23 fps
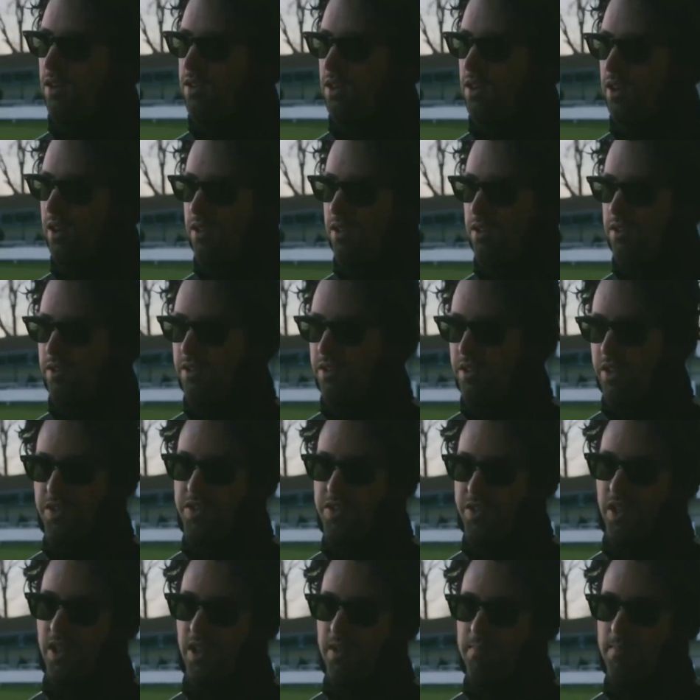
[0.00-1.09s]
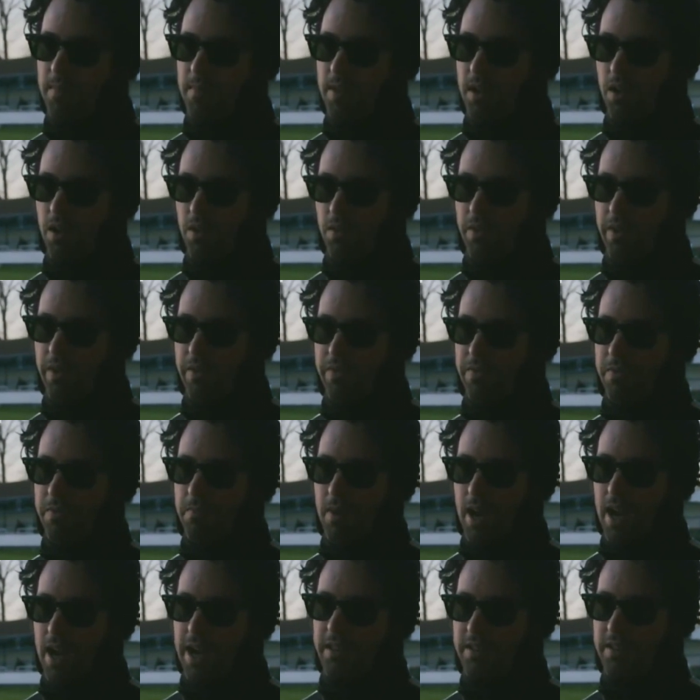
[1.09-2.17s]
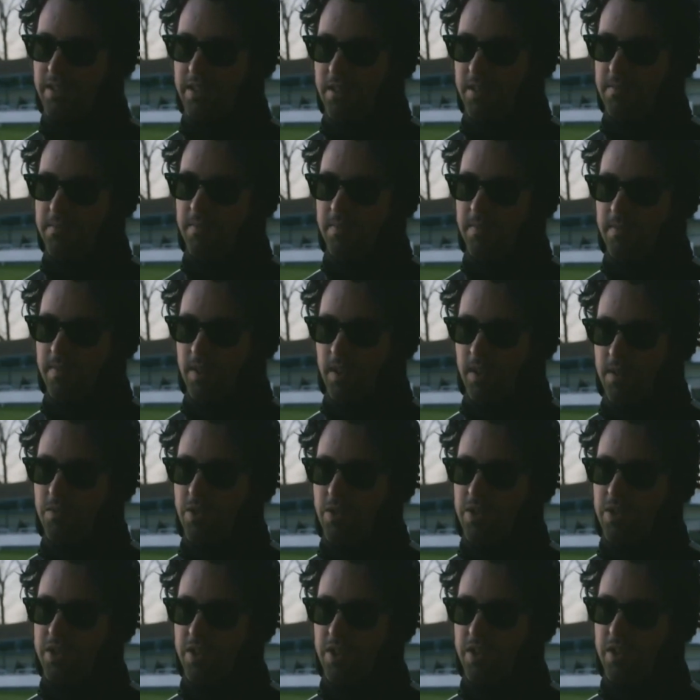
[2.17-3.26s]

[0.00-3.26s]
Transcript: uh, the, this team with my team in